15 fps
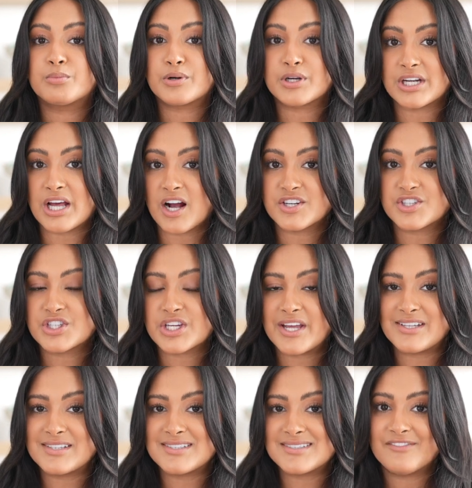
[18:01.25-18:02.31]

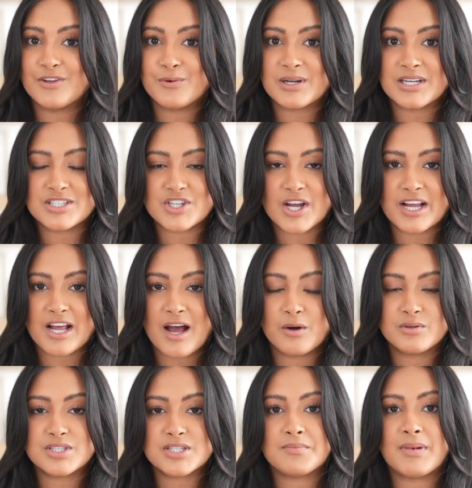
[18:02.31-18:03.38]
Productions. If you want to check
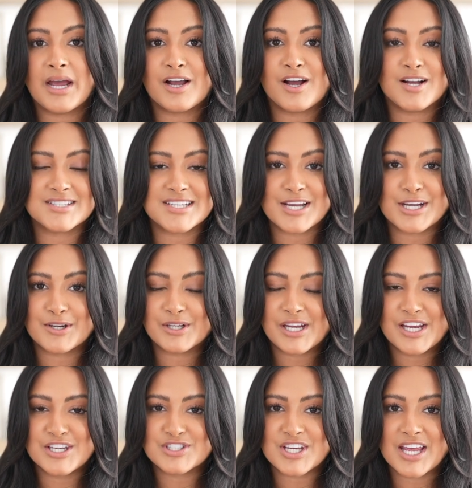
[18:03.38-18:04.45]
out my content
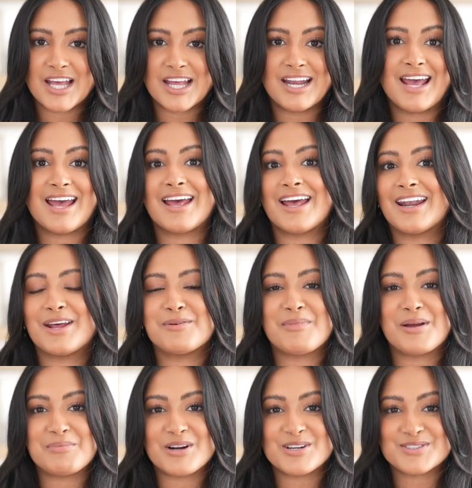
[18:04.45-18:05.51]
creation and
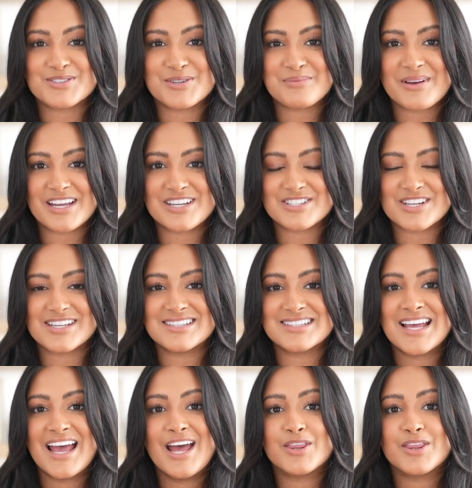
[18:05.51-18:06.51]
my personal pages,